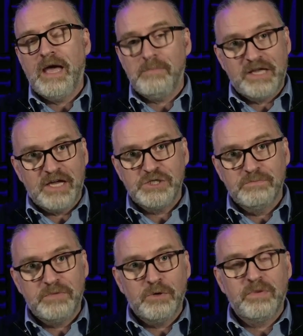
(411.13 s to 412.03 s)

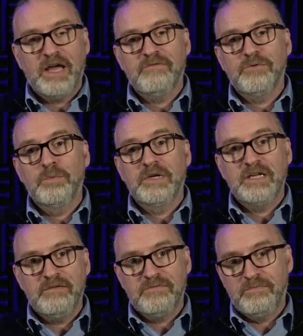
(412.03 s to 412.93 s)
application build platform,
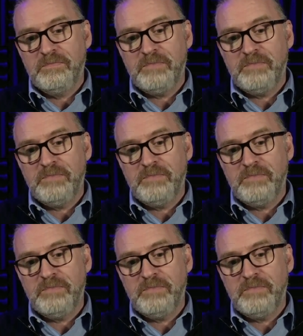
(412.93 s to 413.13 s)
and give